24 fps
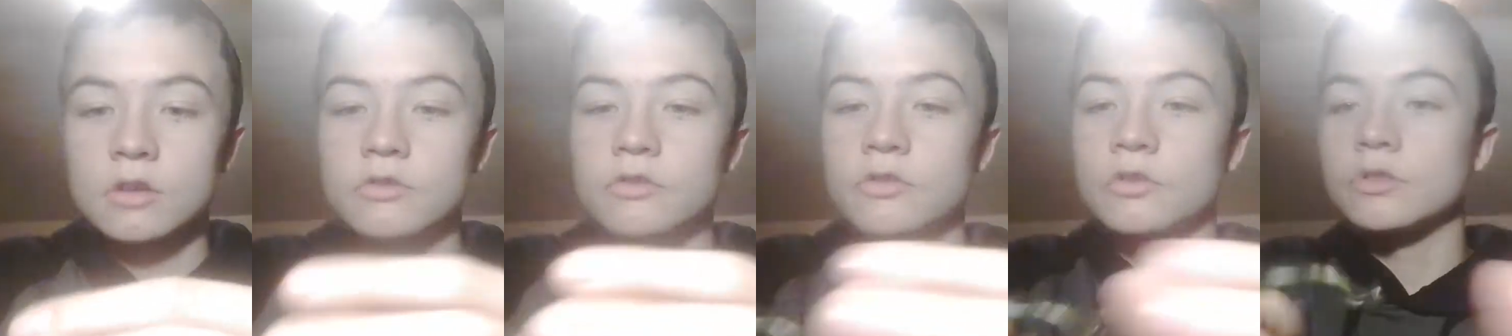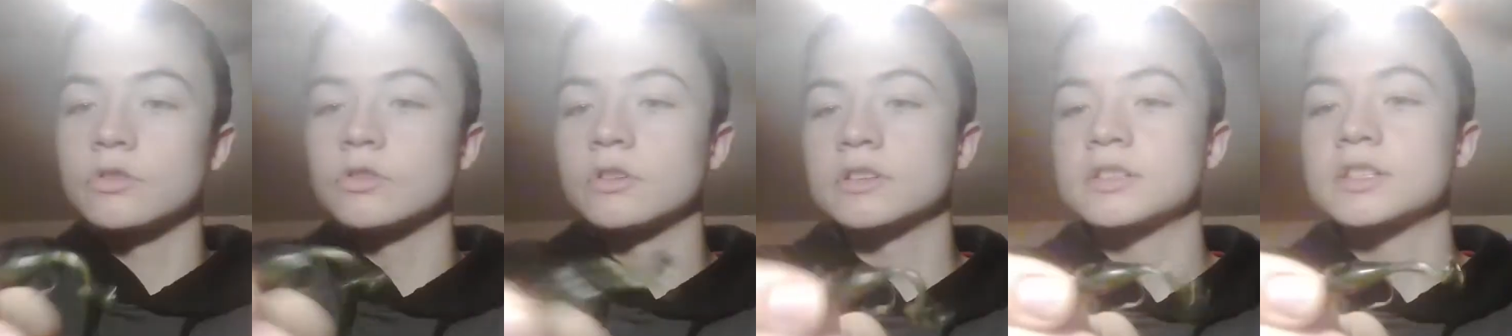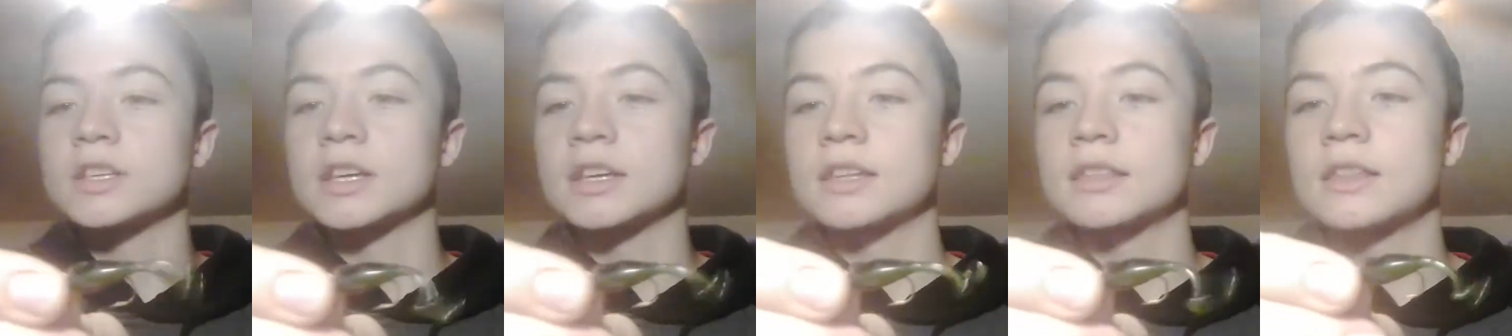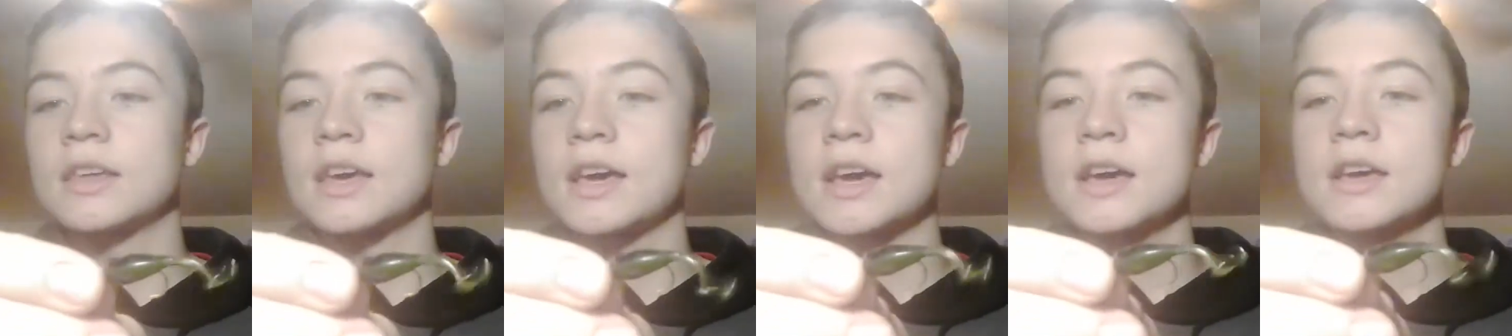so it looks like
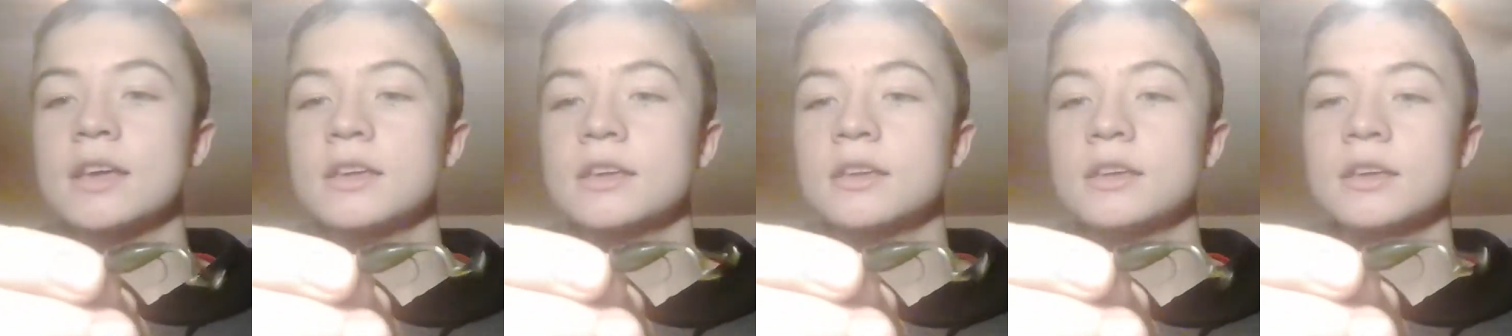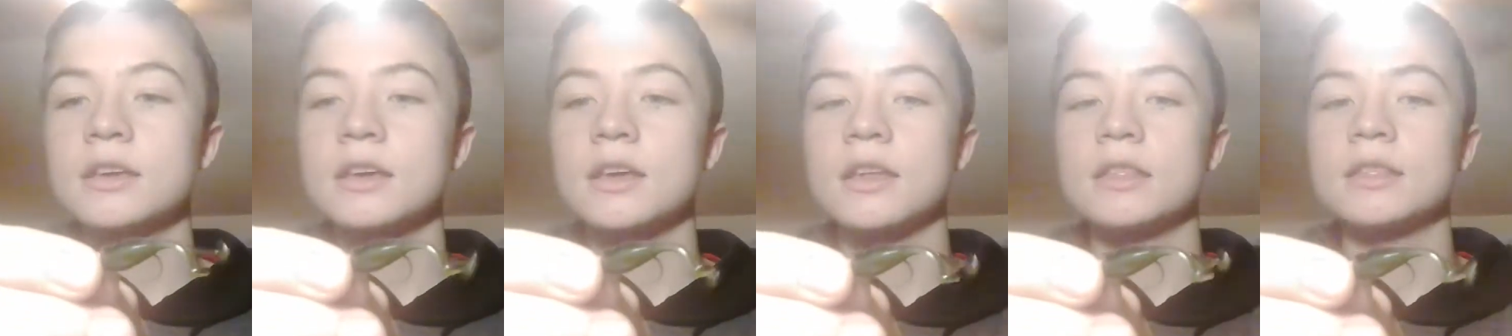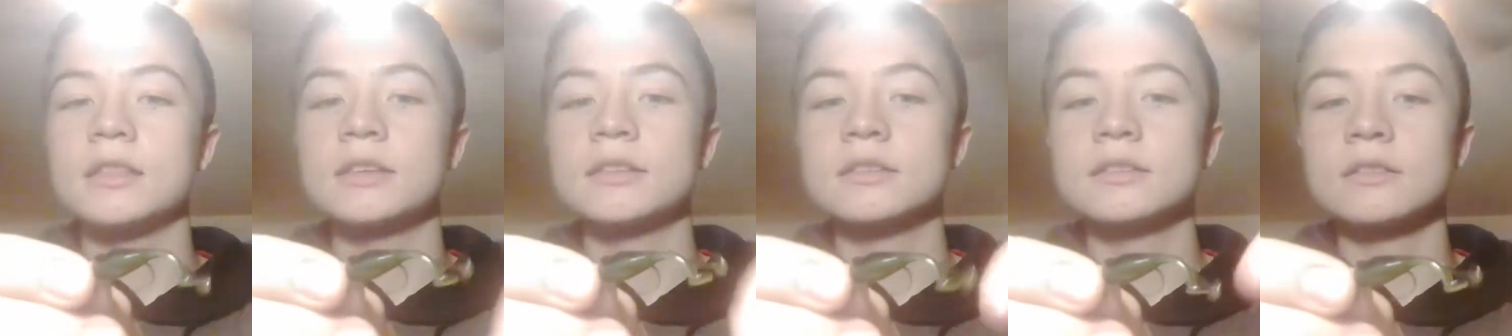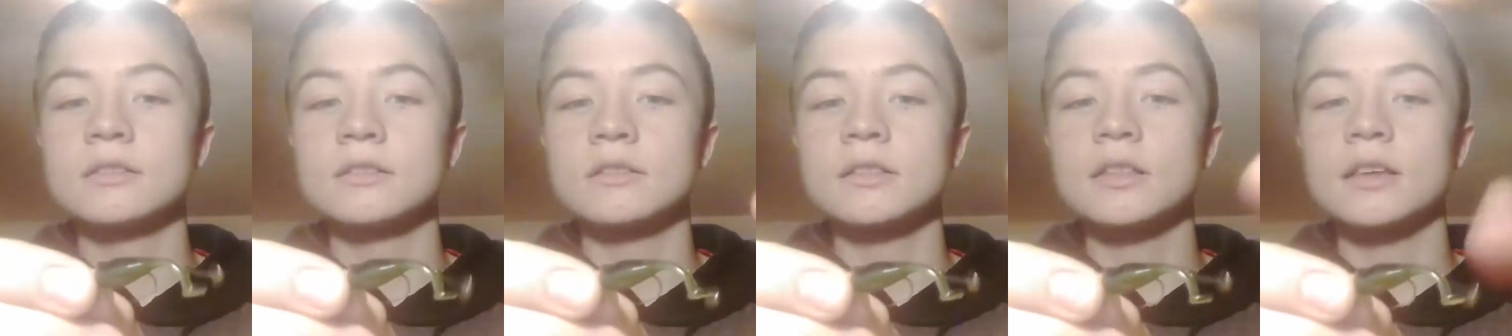that and
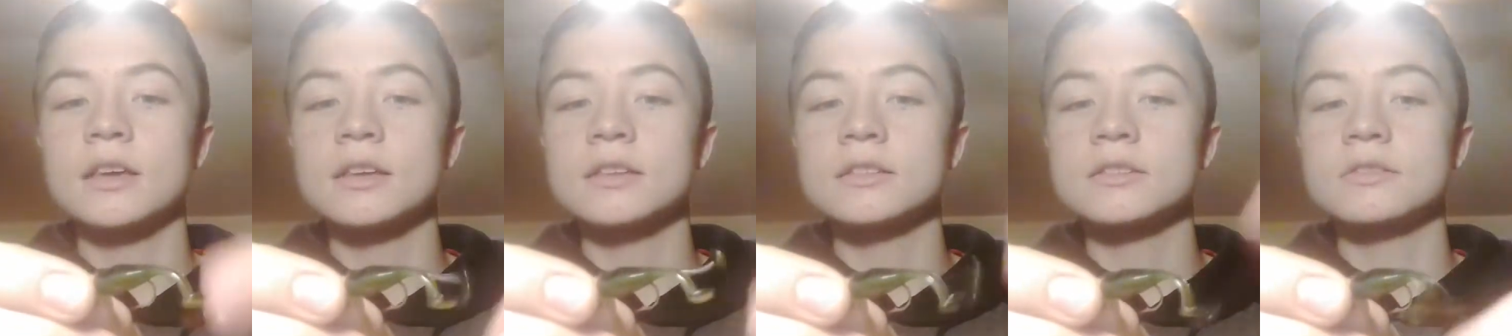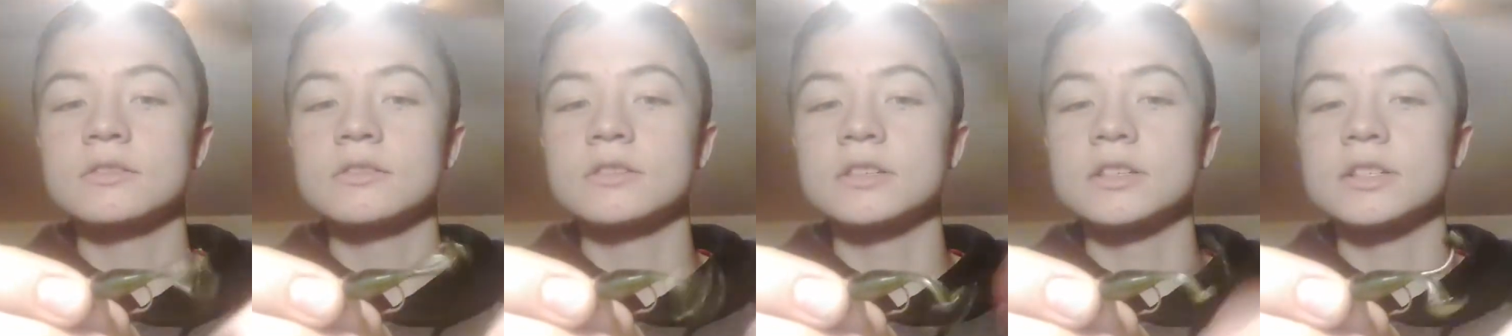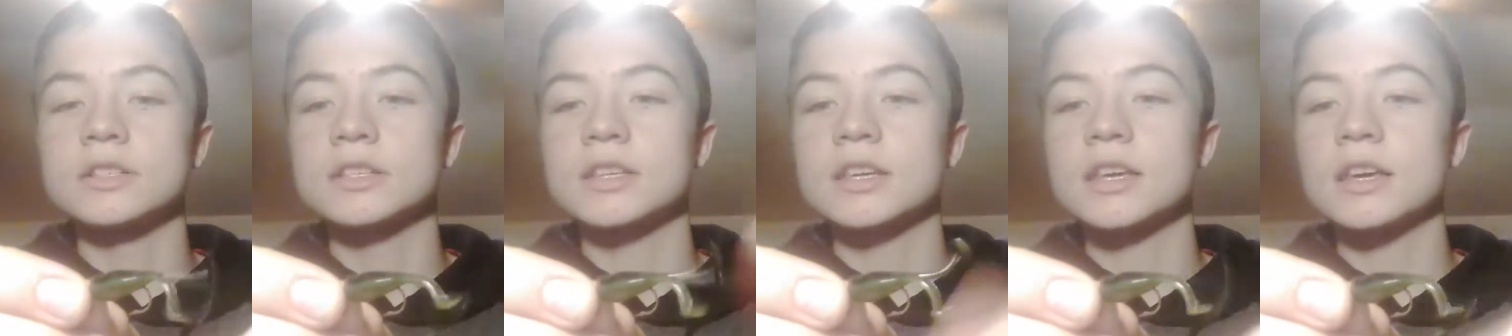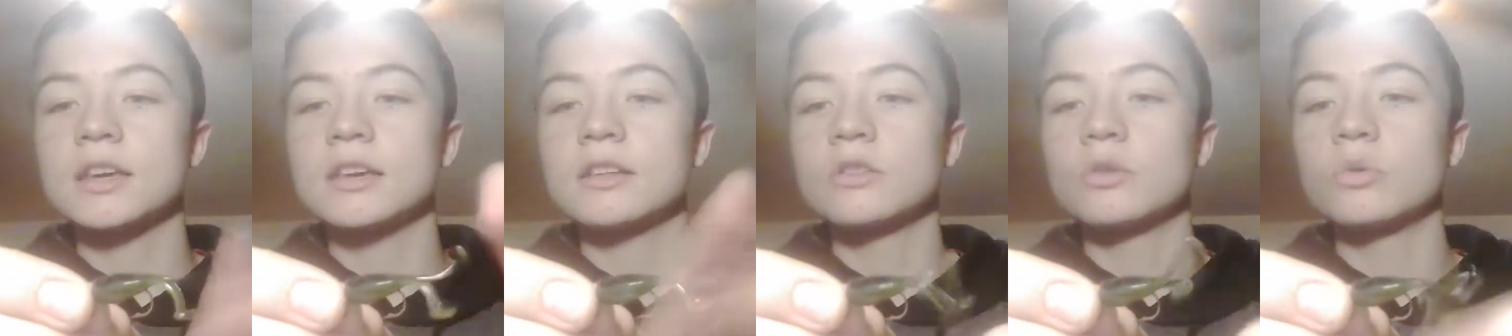these little things will just
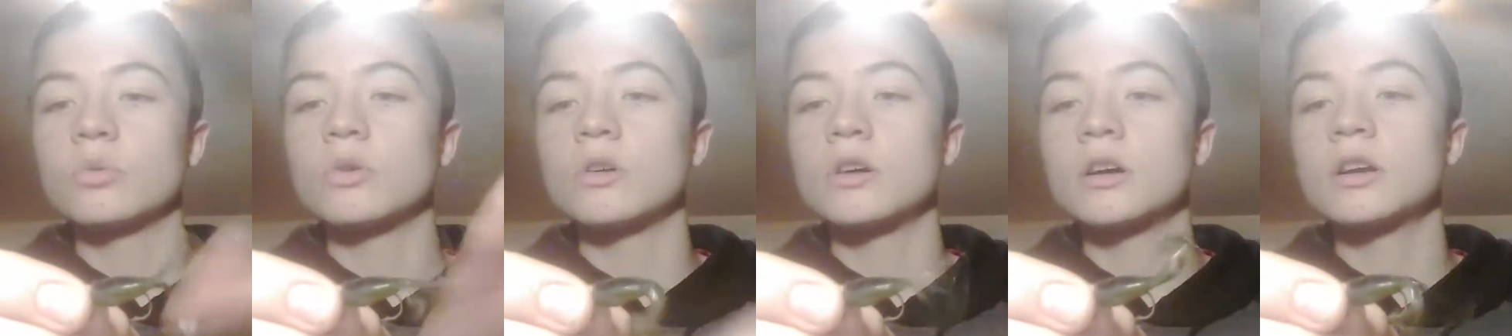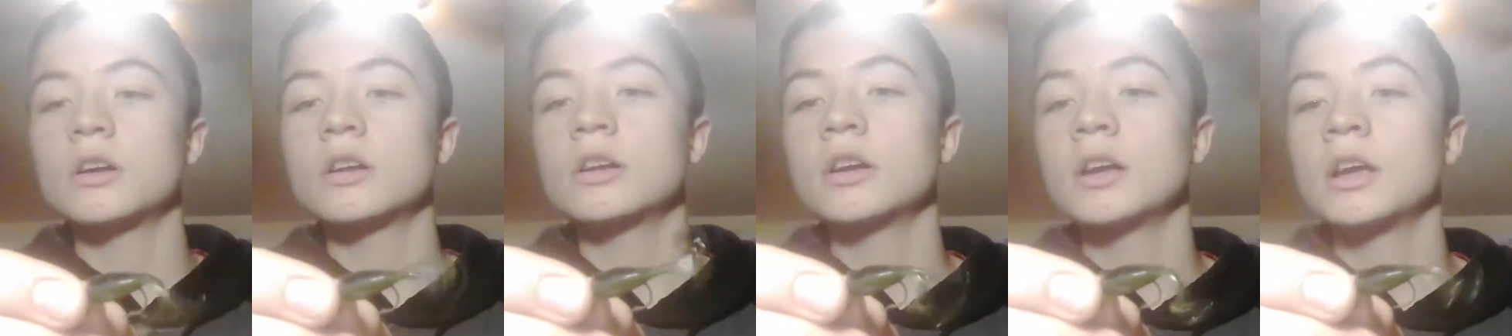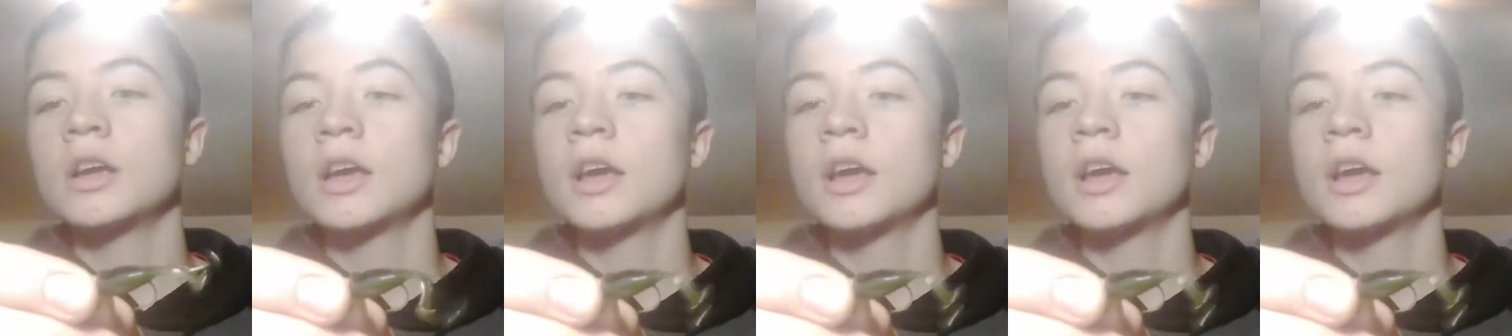kick in the water